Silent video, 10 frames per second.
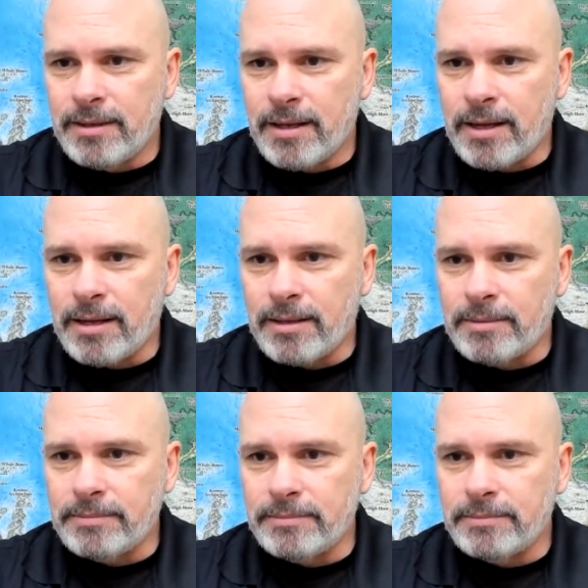
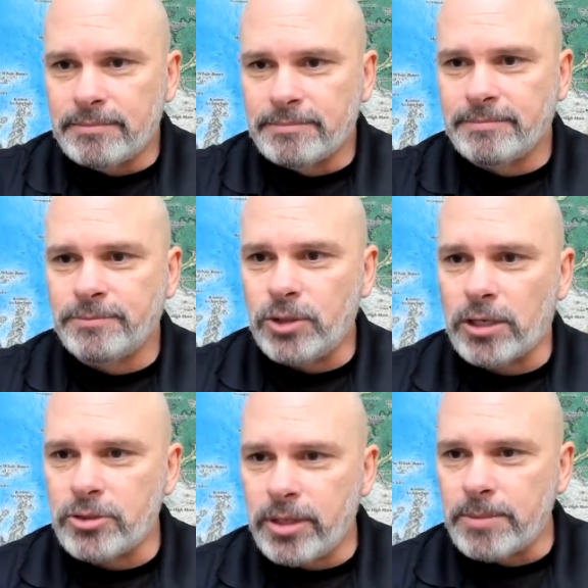Um,
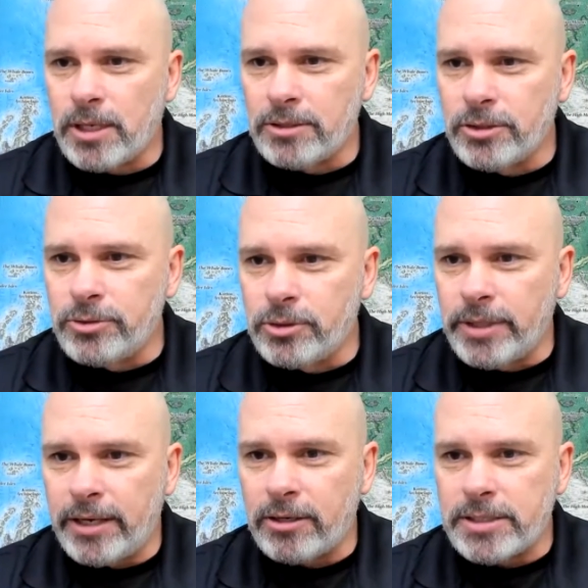dark streams. Also, do
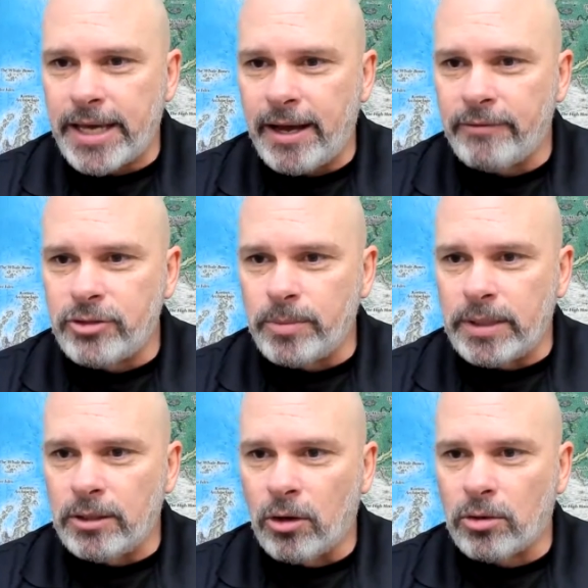lenders have to be
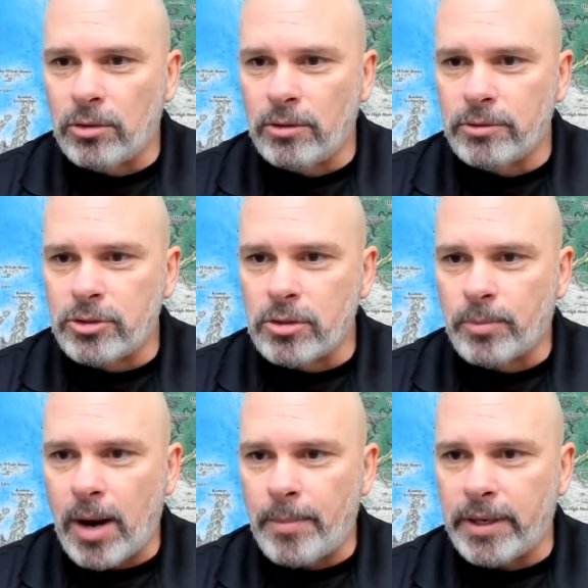local to the
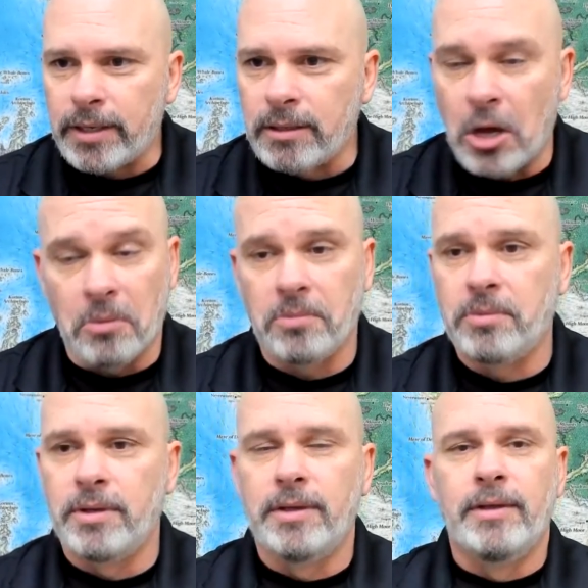property? No.
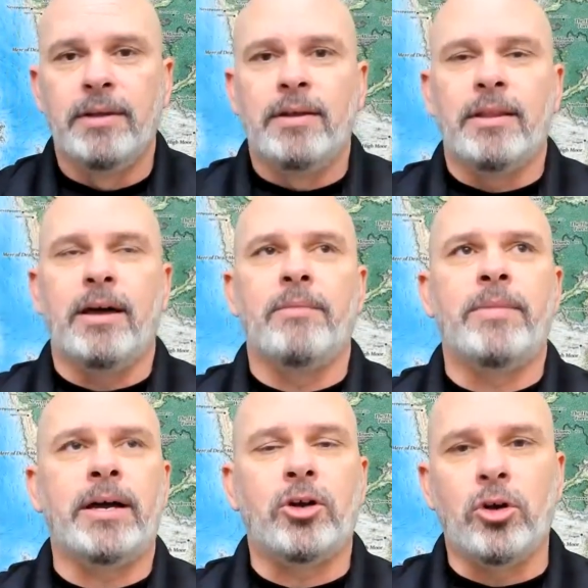Uh,
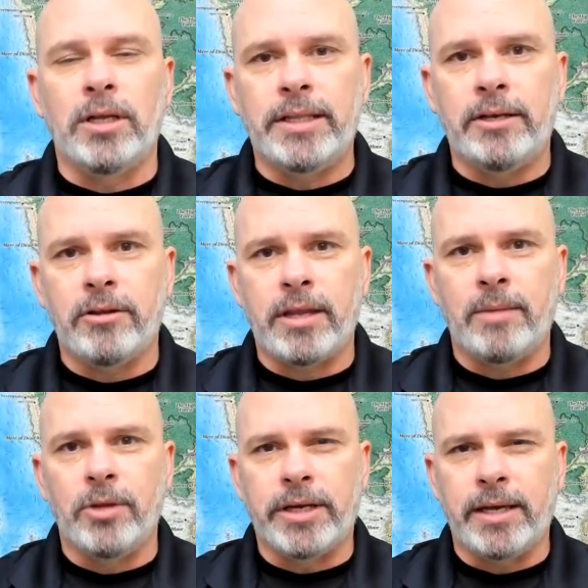my current lender that
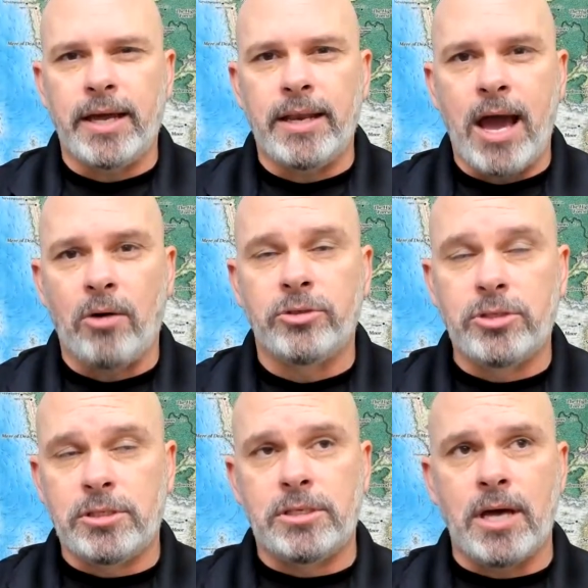I'm looking at now,
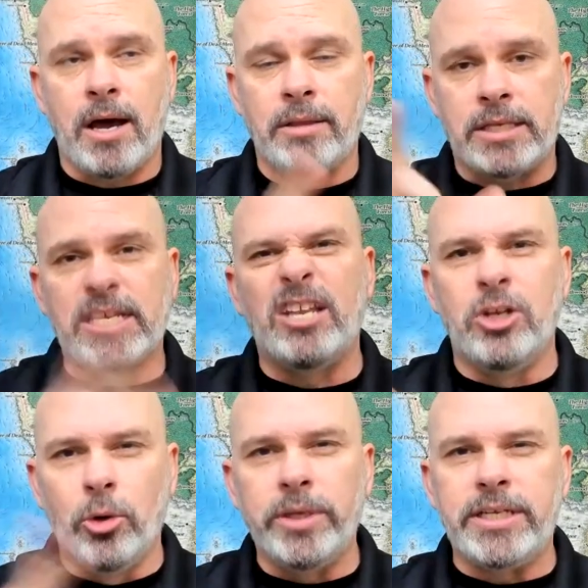uh, that's a
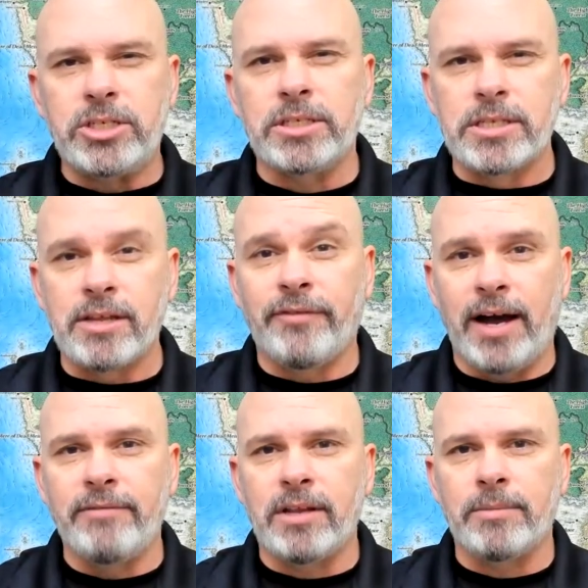new addition to the
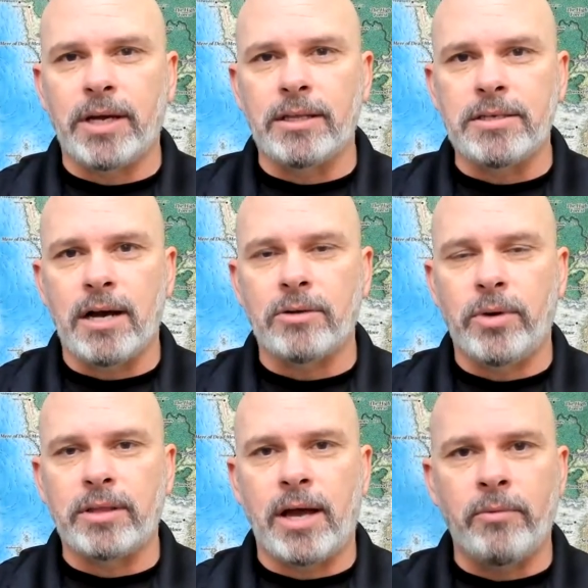five that I'm going to talk
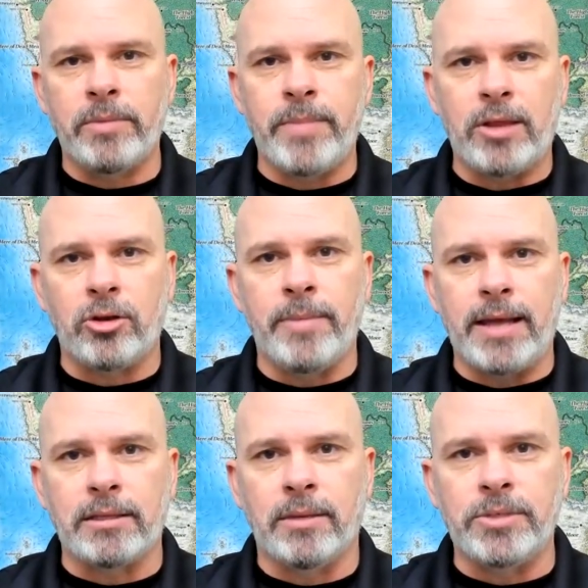with. I met through
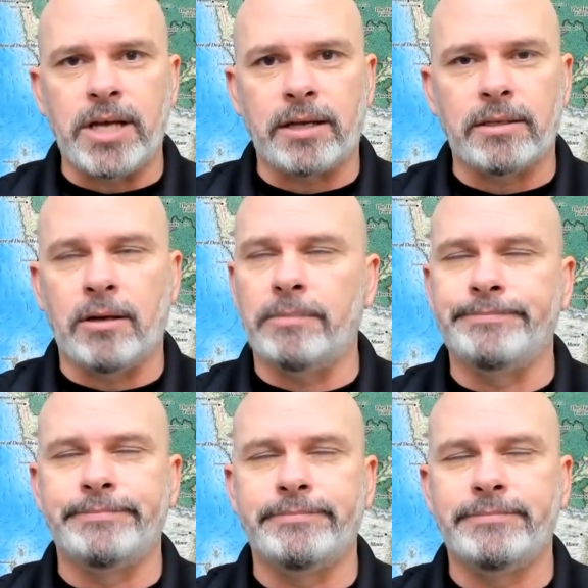Matt the Lumberjack, or
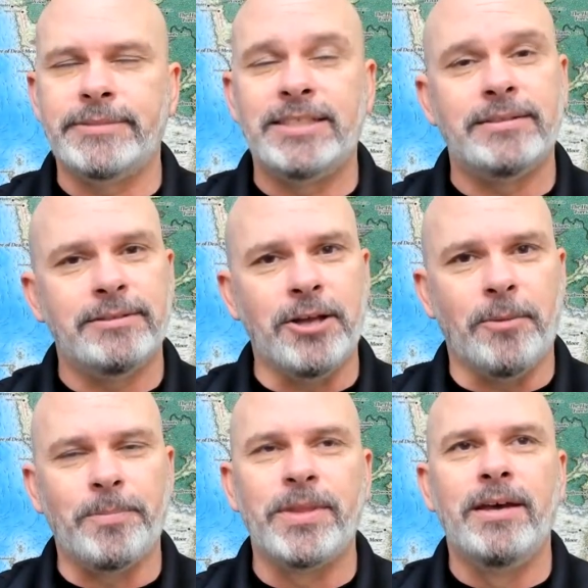no,
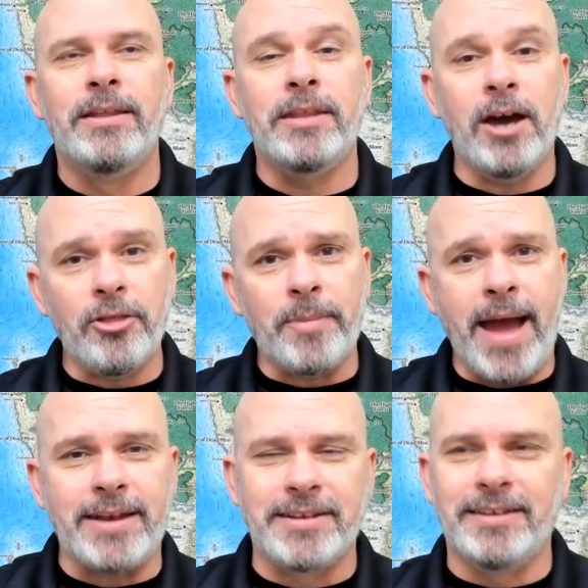the other
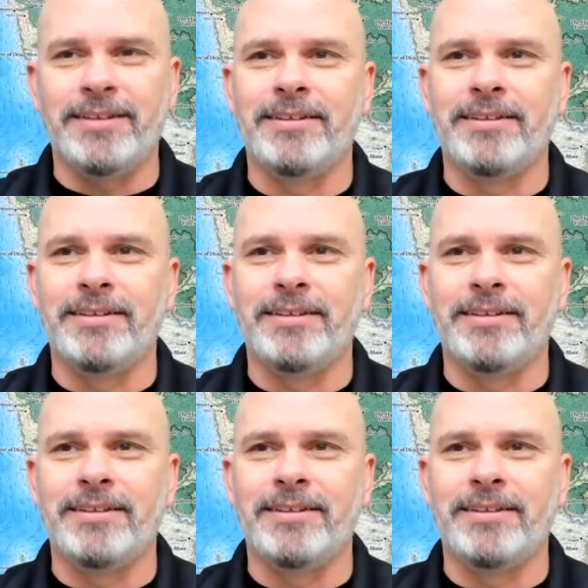Matt,